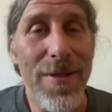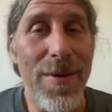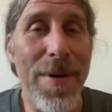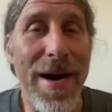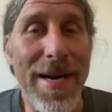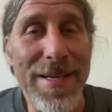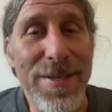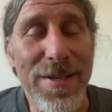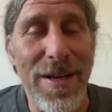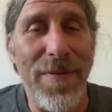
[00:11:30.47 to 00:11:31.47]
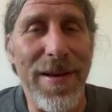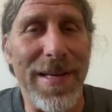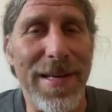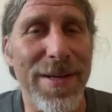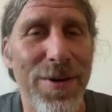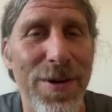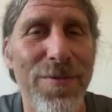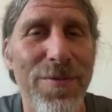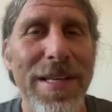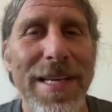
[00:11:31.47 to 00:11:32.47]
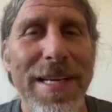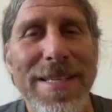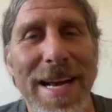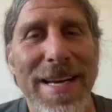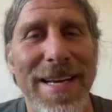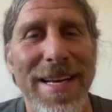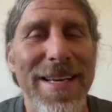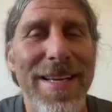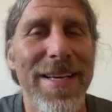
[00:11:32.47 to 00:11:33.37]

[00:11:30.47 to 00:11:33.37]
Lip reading: the body is self-healing. So a really exciting